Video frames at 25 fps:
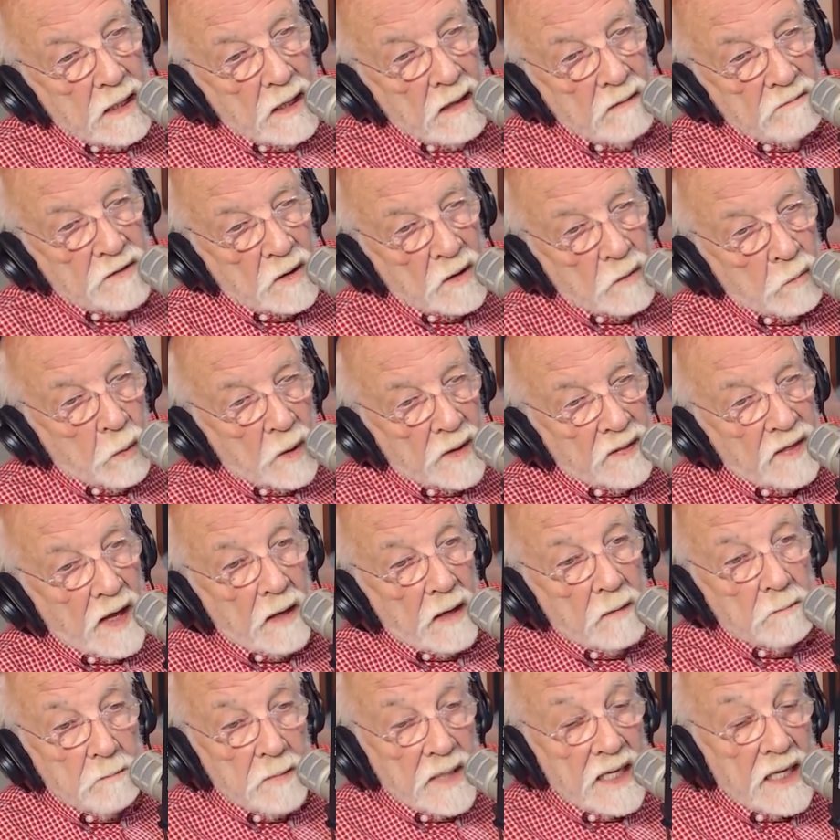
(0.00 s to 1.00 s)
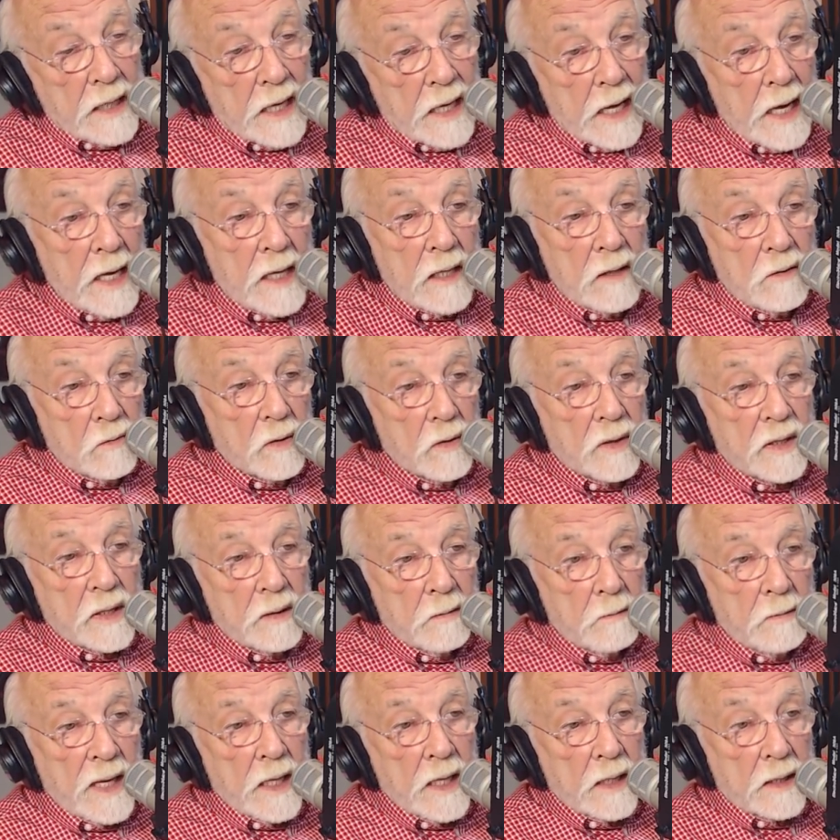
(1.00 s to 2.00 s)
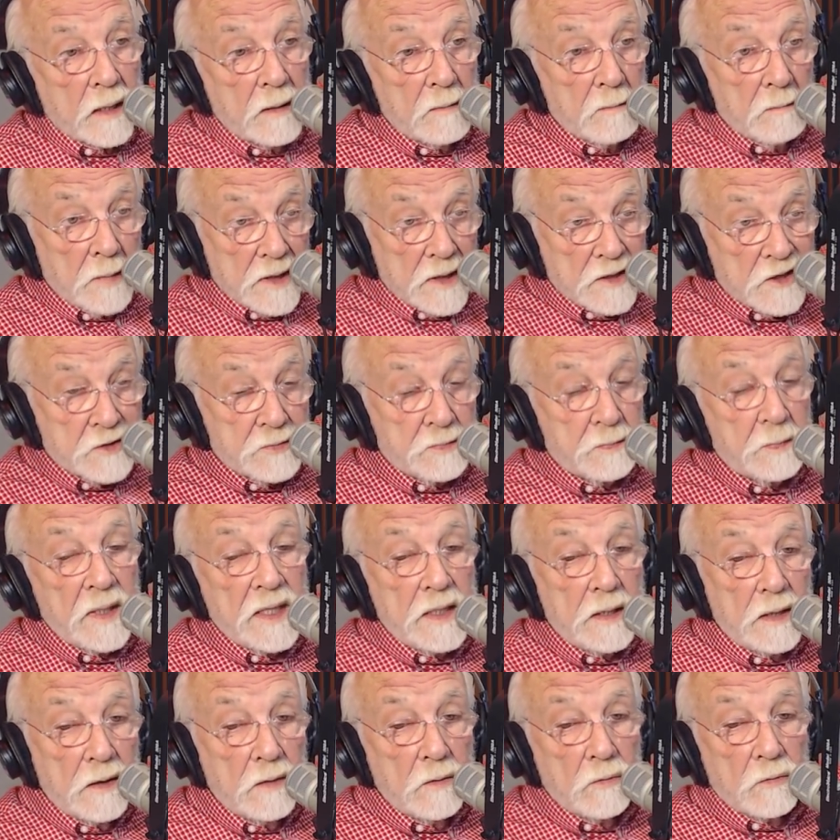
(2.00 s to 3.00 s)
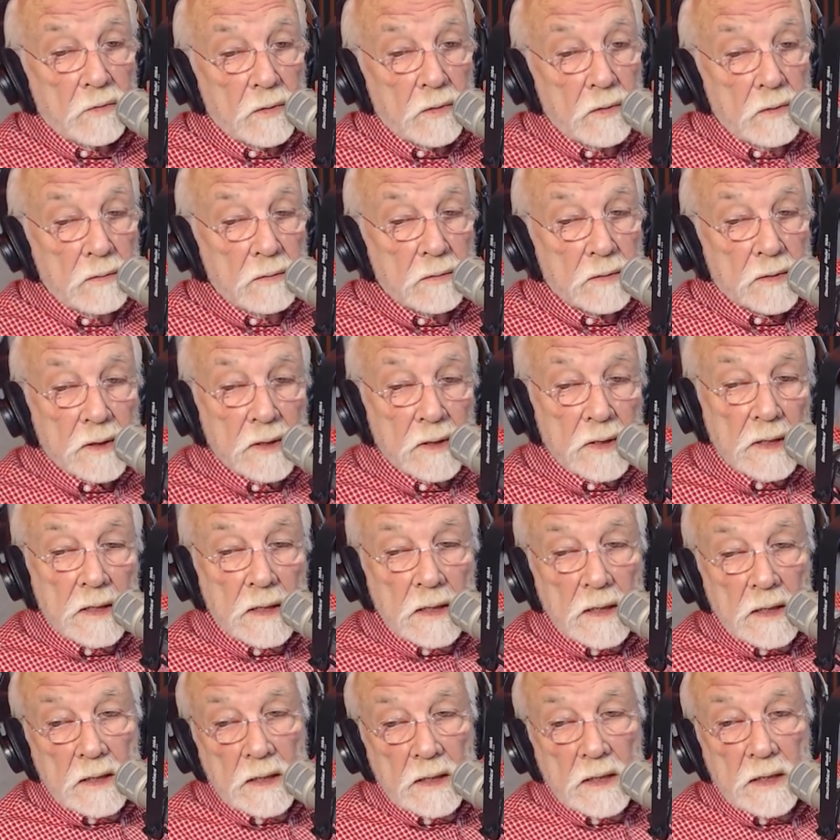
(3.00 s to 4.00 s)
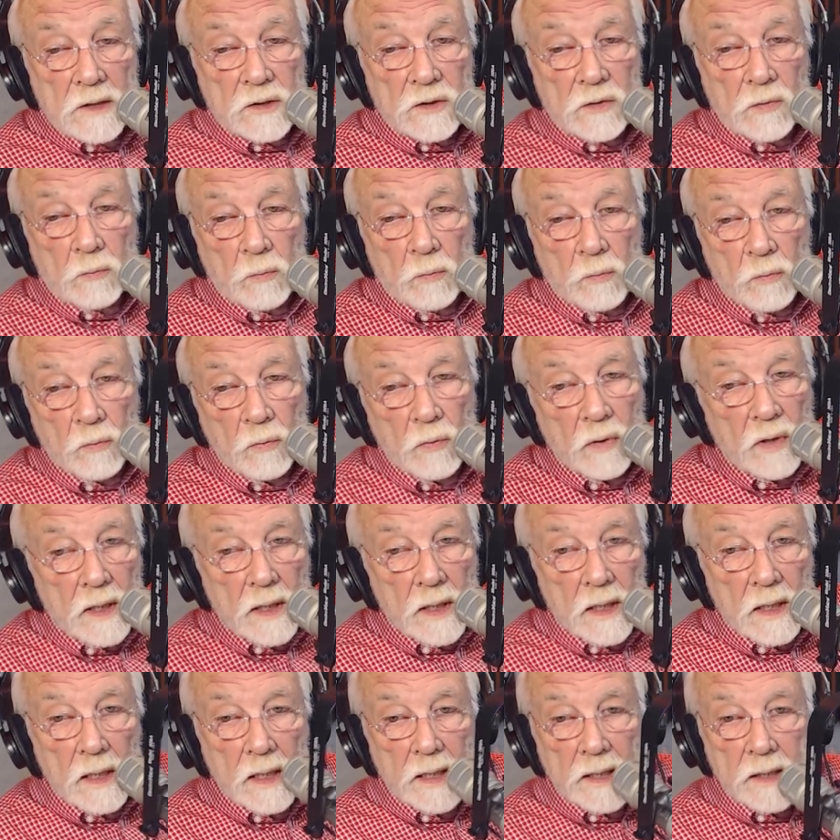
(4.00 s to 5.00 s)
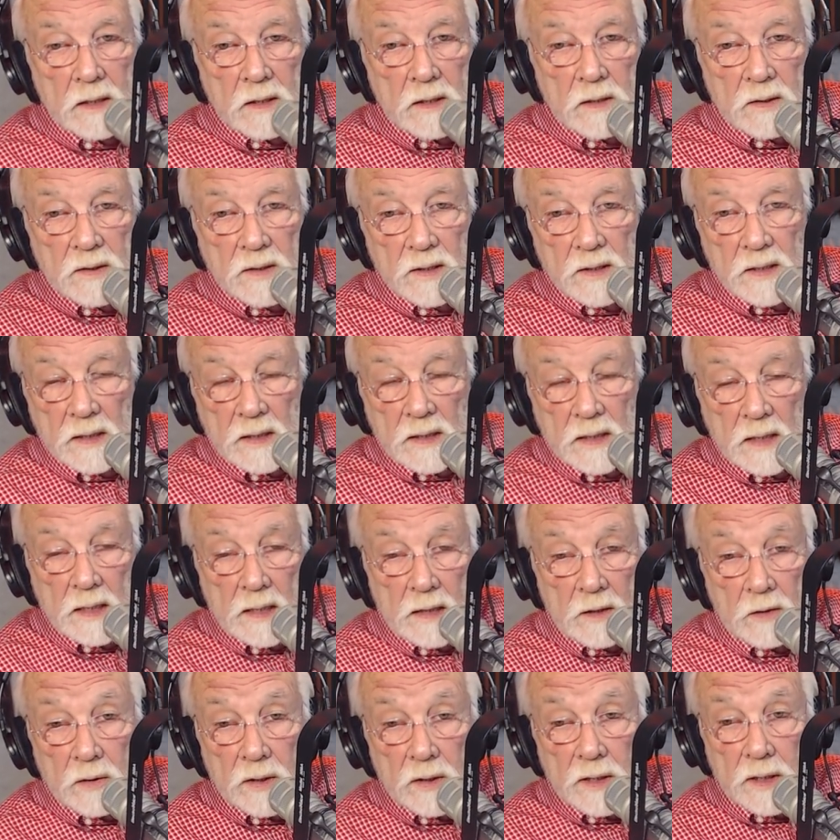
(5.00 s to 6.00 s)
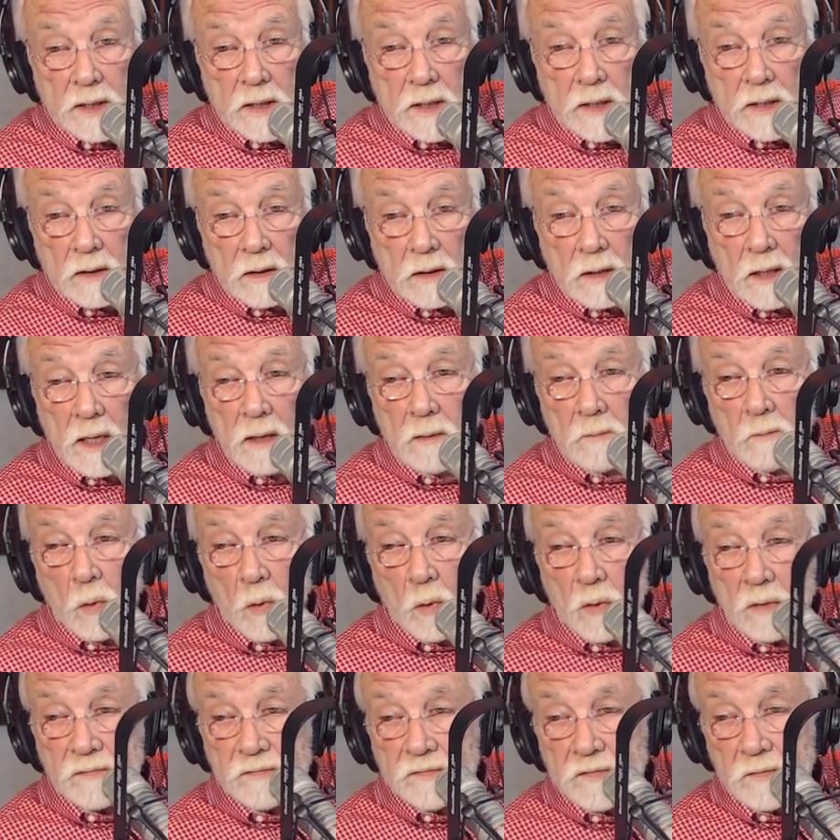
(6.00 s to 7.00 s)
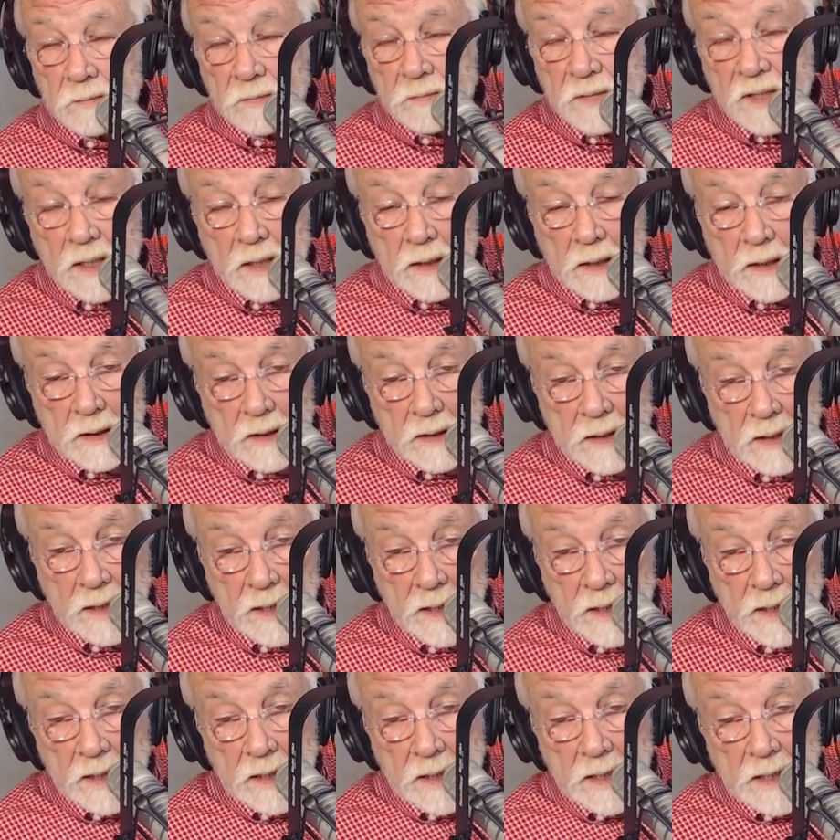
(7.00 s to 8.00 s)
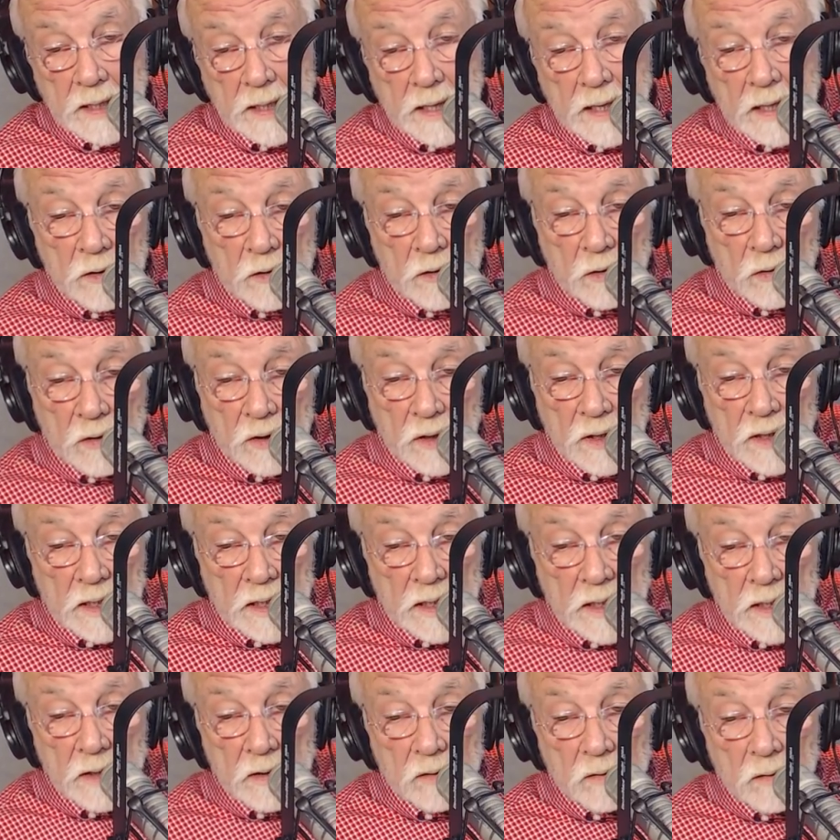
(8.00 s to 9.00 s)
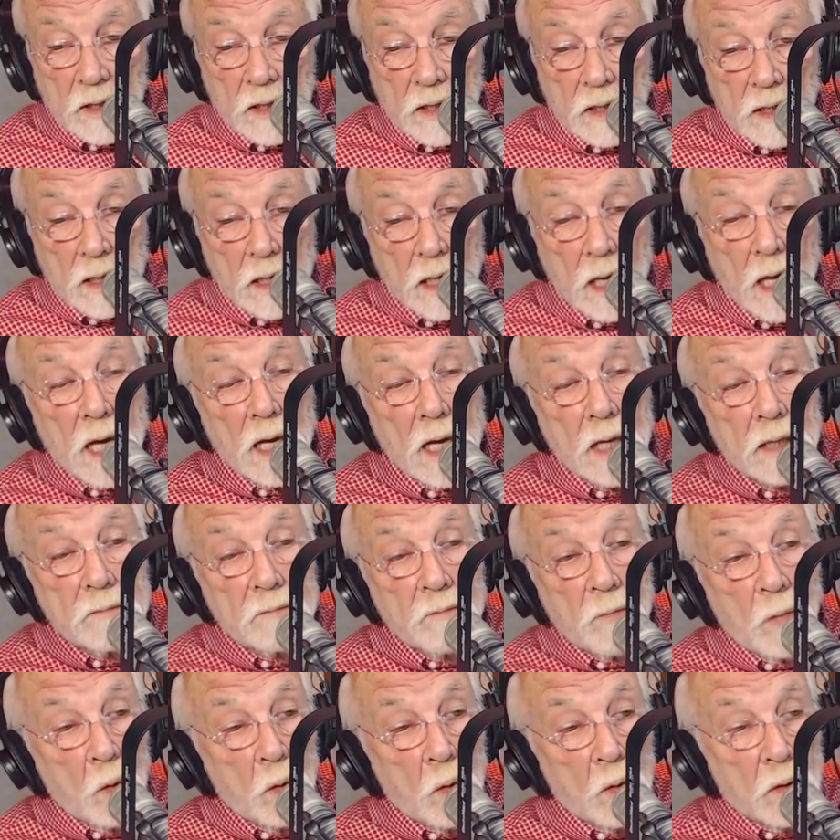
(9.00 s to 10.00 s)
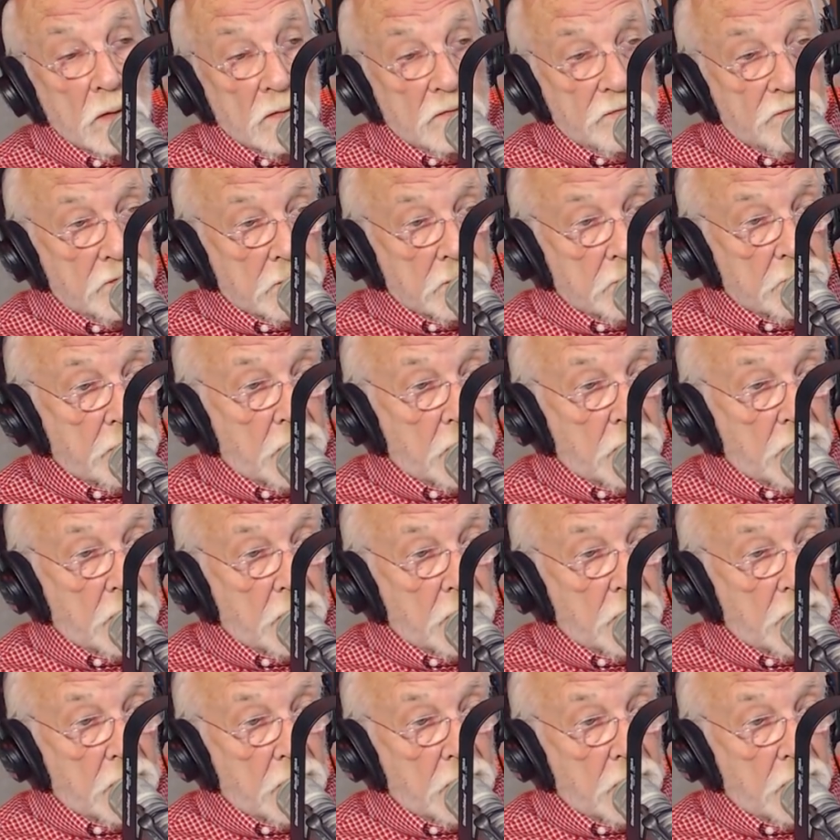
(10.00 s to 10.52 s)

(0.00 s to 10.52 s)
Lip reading: of it without being angry about it, but speaking truth, is a really good thing. And you're going to hear a lot more from Ken, and you're going to hear a lot more from